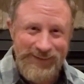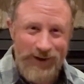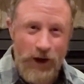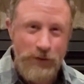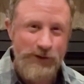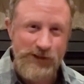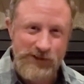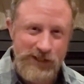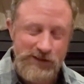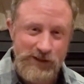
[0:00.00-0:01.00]
Author's
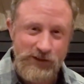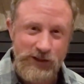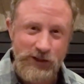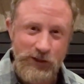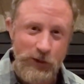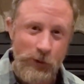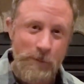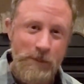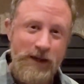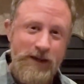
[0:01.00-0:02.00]
Assistants can
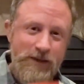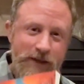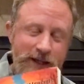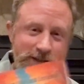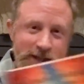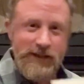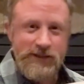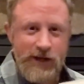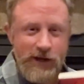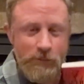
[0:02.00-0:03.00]
do. They can take an
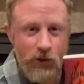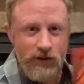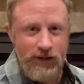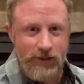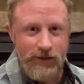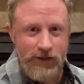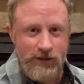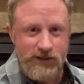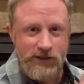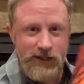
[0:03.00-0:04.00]
entire book like
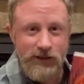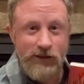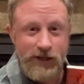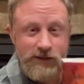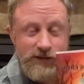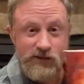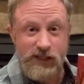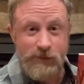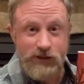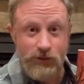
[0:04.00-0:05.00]
this, and you'll actually
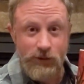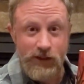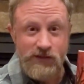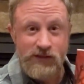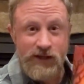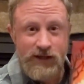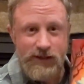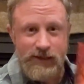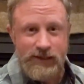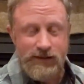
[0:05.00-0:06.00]
see me do this
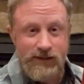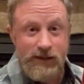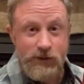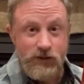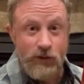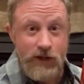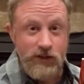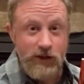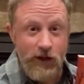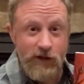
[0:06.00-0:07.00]
in the
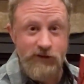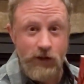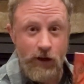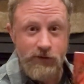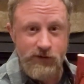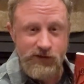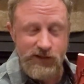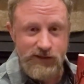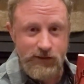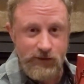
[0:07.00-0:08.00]
demonstration of the Author's
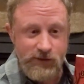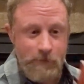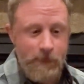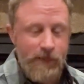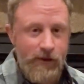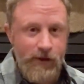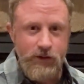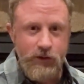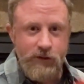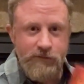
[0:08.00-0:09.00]
Assistants.
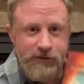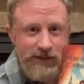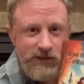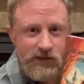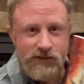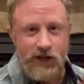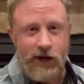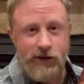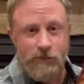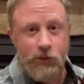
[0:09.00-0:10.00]
You can feed this
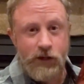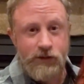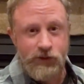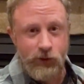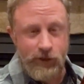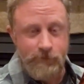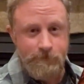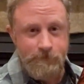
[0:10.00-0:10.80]
entire book to it,